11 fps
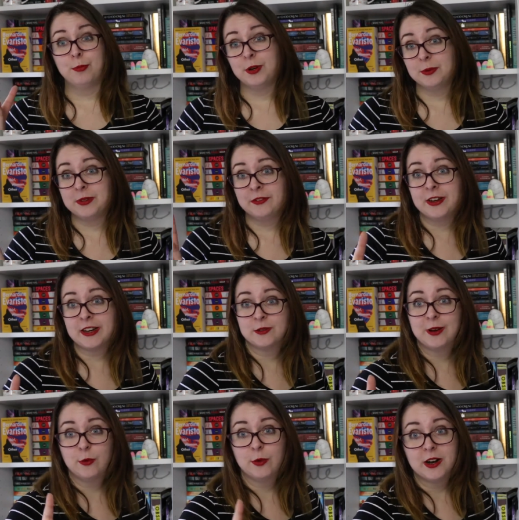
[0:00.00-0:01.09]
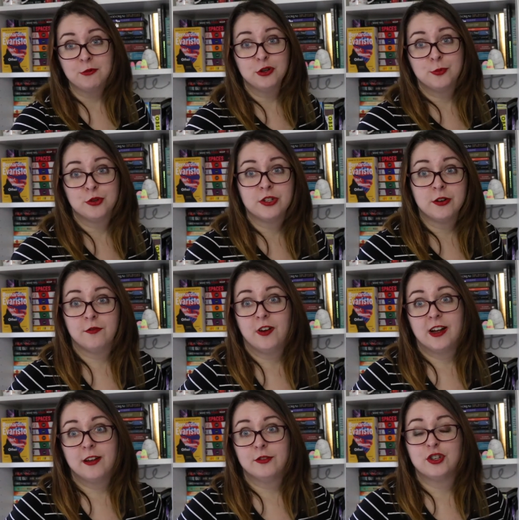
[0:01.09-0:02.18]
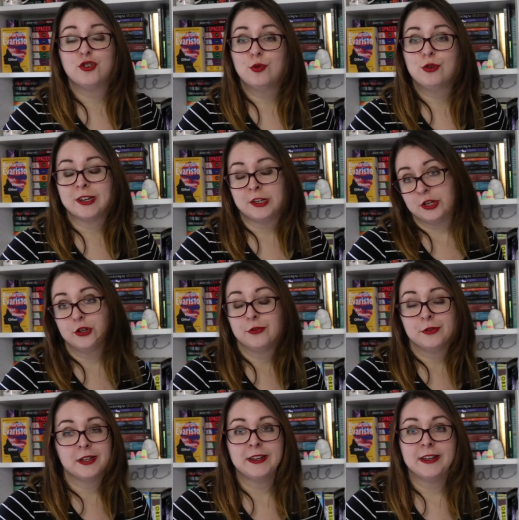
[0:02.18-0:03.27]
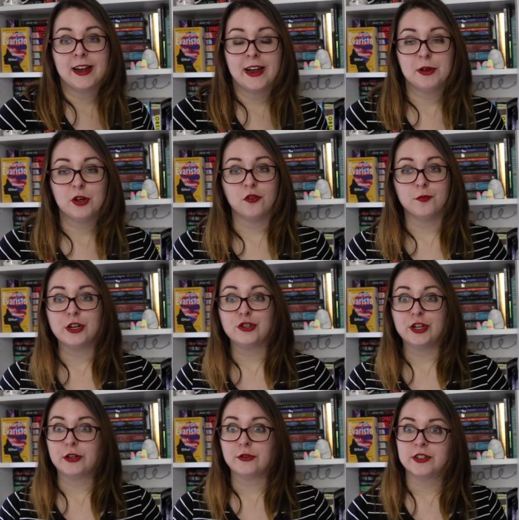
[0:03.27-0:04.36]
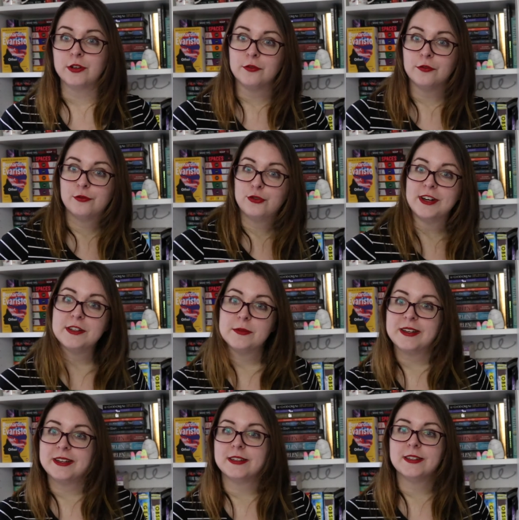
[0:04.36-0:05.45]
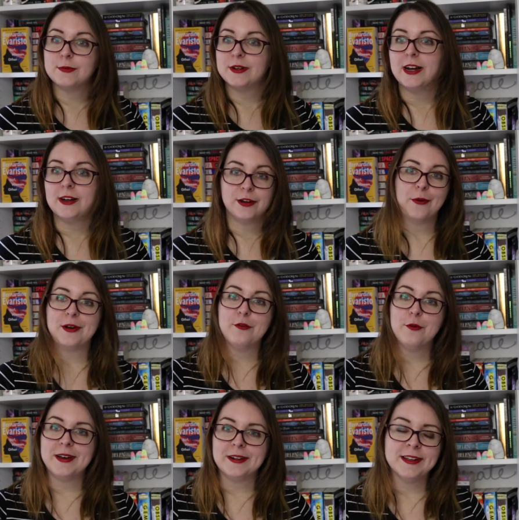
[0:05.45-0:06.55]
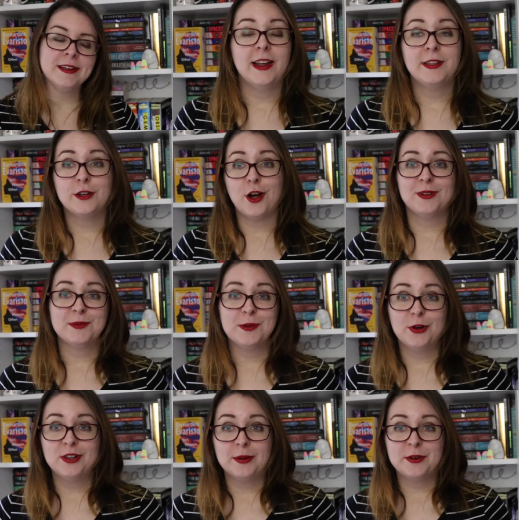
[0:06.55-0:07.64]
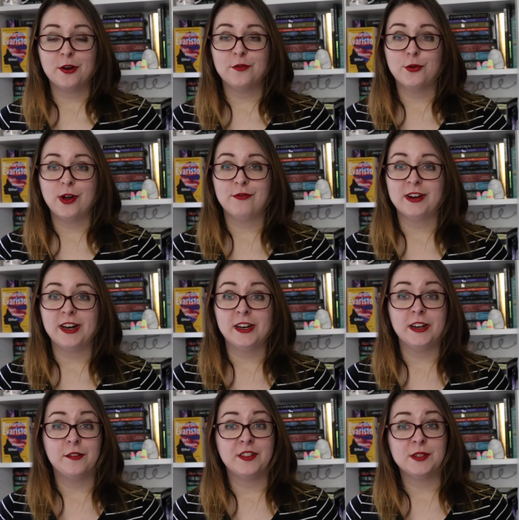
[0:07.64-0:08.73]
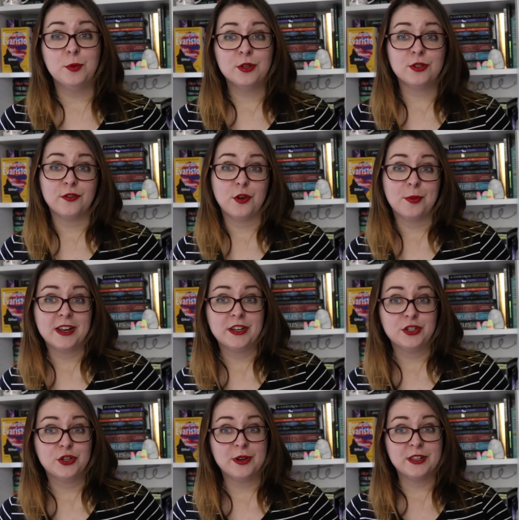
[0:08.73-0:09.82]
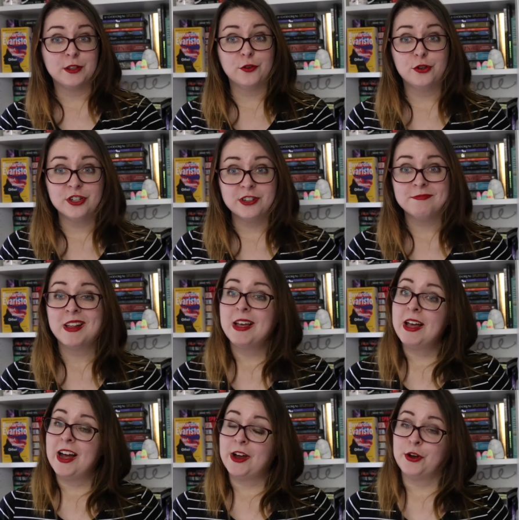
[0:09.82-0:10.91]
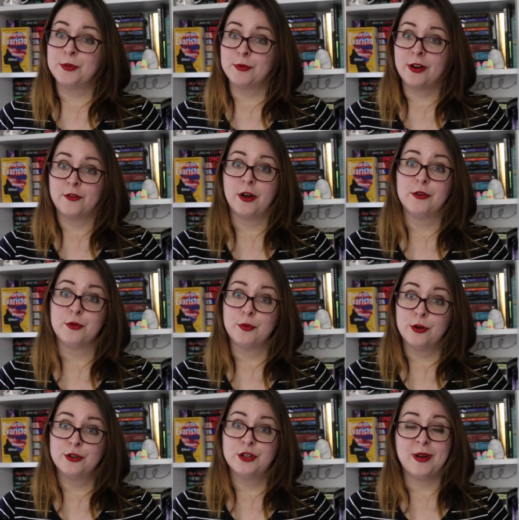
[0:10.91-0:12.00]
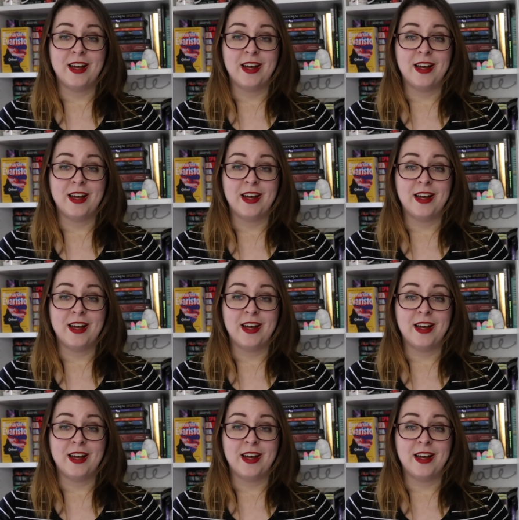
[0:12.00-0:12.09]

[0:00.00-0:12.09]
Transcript: possibly for next week when I will do bookshelf five, which will continue the Amy Kaufman and Jay Kristoff trend because we are going alphabetically. In the comments below, let me know if you have read any of these books or if you're planning to in the future. I hope that wherever you are in the world, you are